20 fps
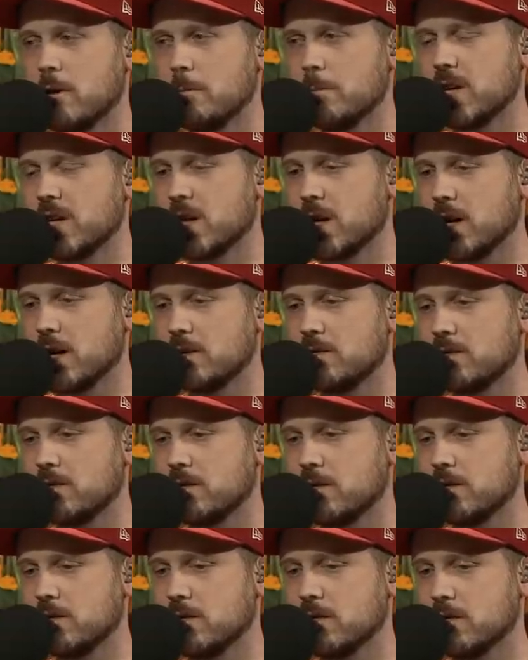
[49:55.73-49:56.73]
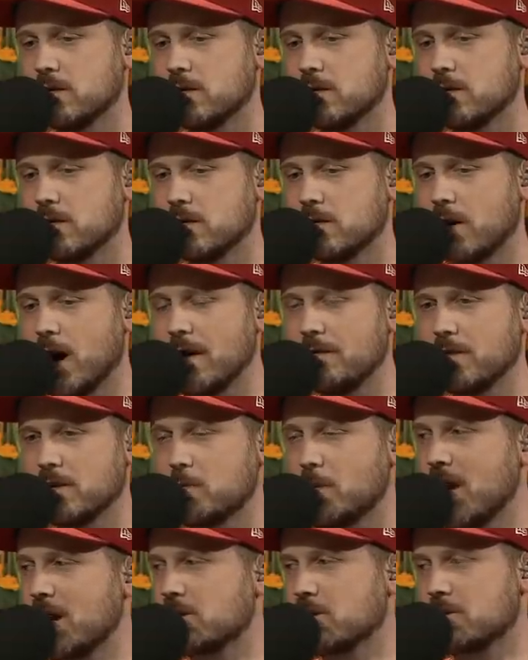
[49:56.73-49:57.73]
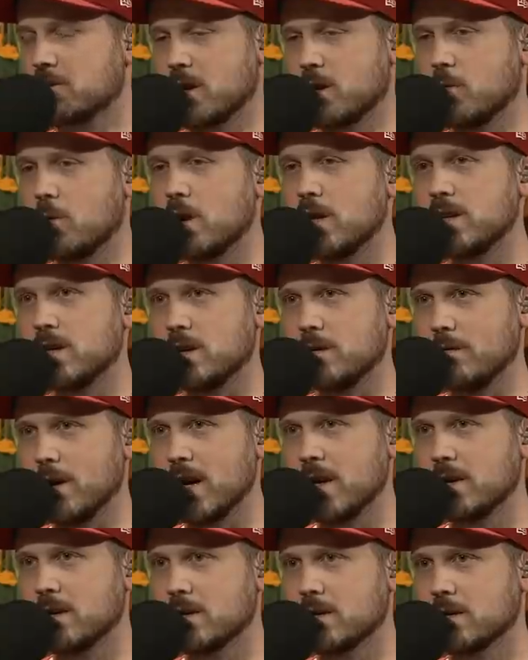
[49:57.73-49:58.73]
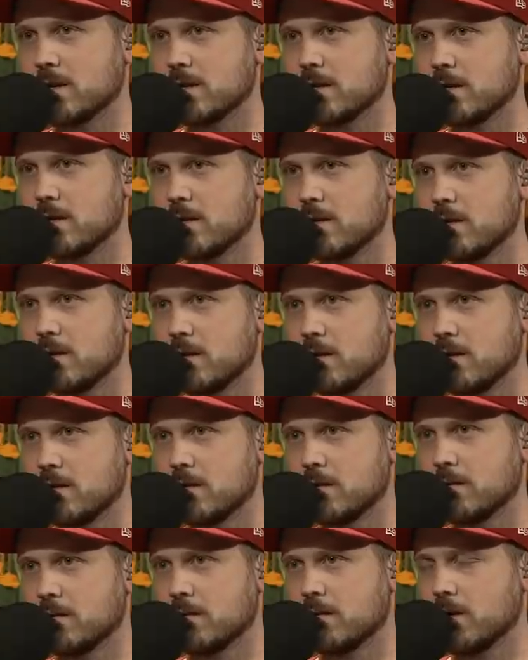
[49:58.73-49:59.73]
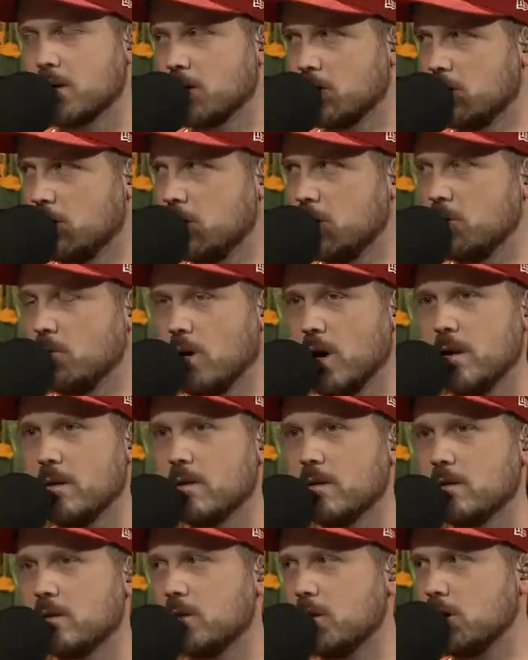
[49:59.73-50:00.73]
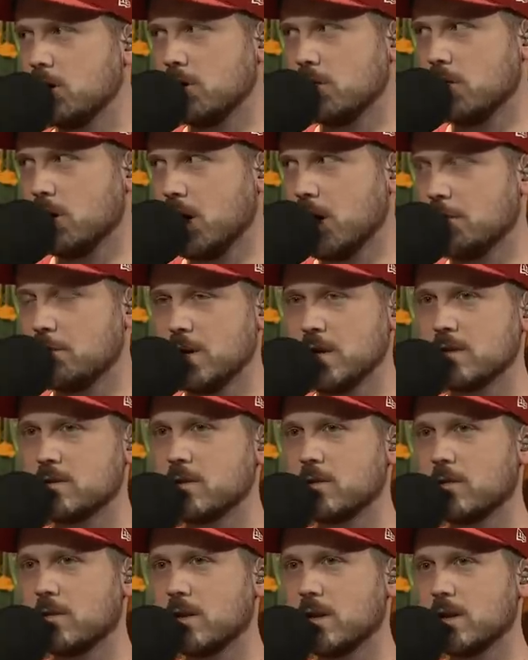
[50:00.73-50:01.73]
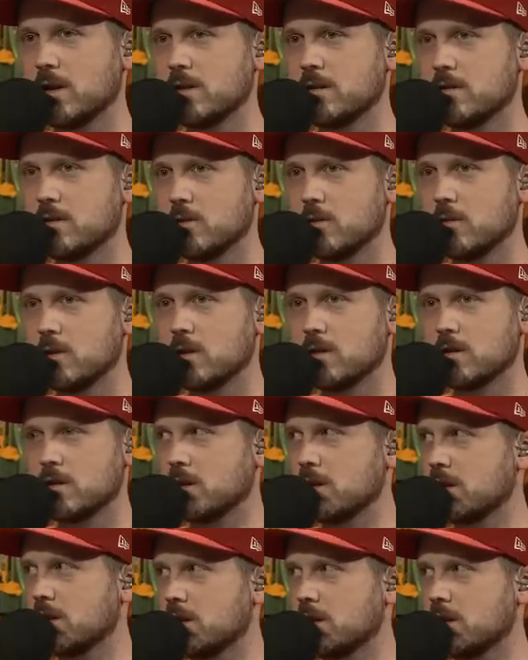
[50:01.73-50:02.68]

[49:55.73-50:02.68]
because Ryan Fitzpatrick's on a one year, right? Who do you want? Who do you want mentoring Tua during